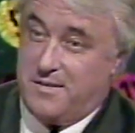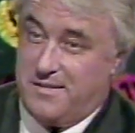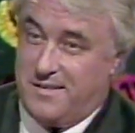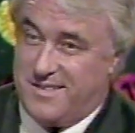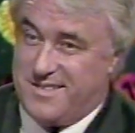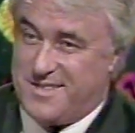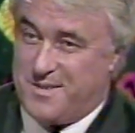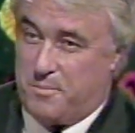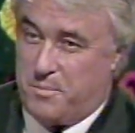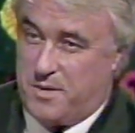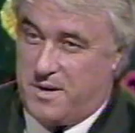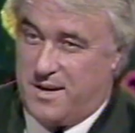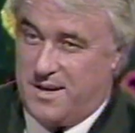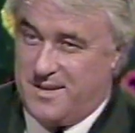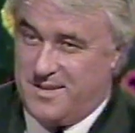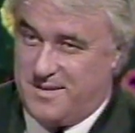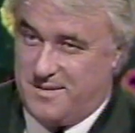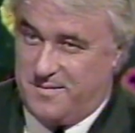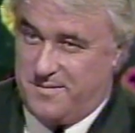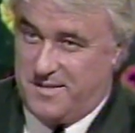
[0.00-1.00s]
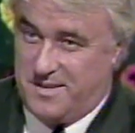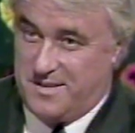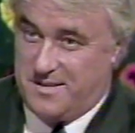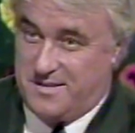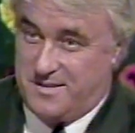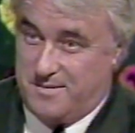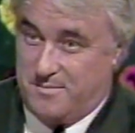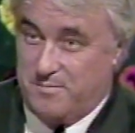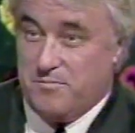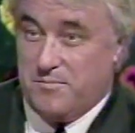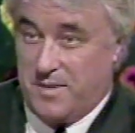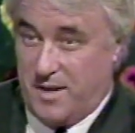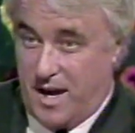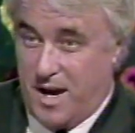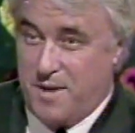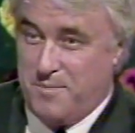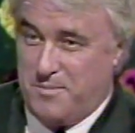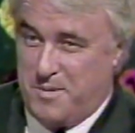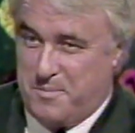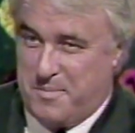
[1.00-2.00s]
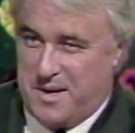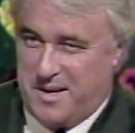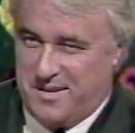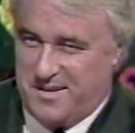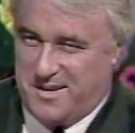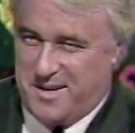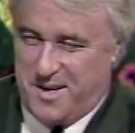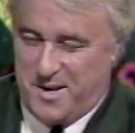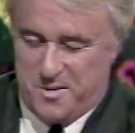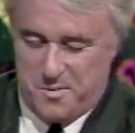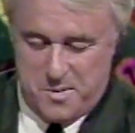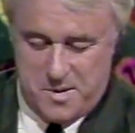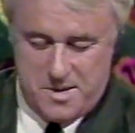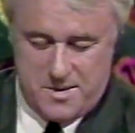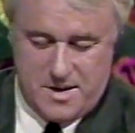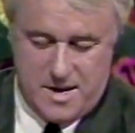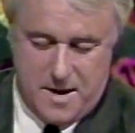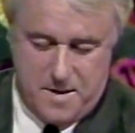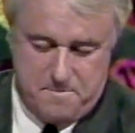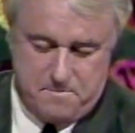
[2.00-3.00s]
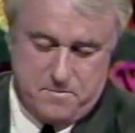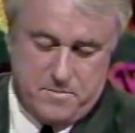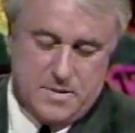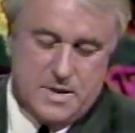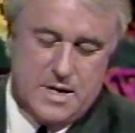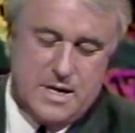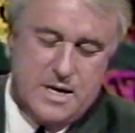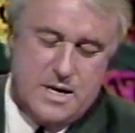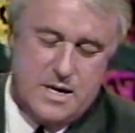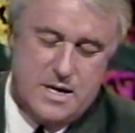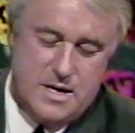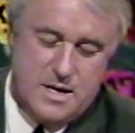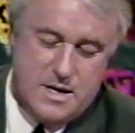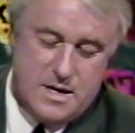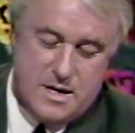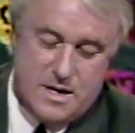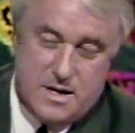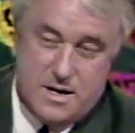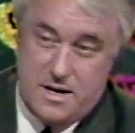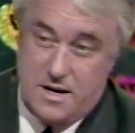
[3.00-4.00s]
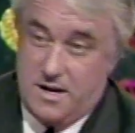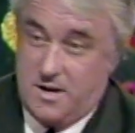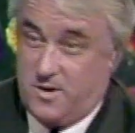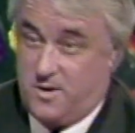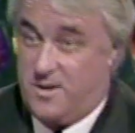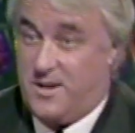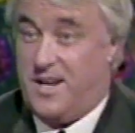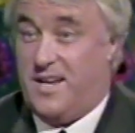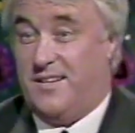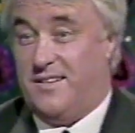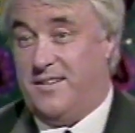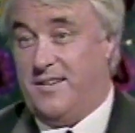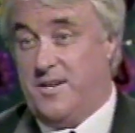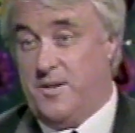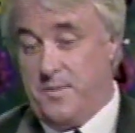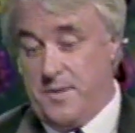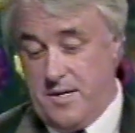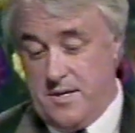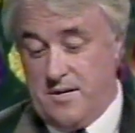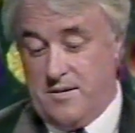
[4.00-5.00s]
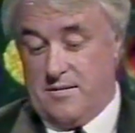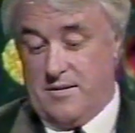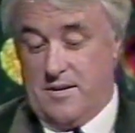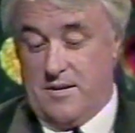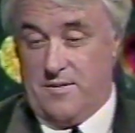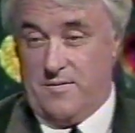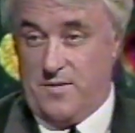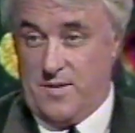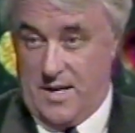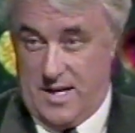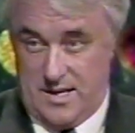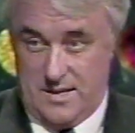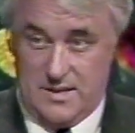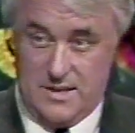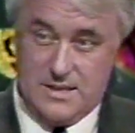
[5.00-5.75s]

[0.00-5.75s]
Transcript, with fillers: and the surprise of this game, the Million Dollar Word Game. All right, here we go. Now, if you get it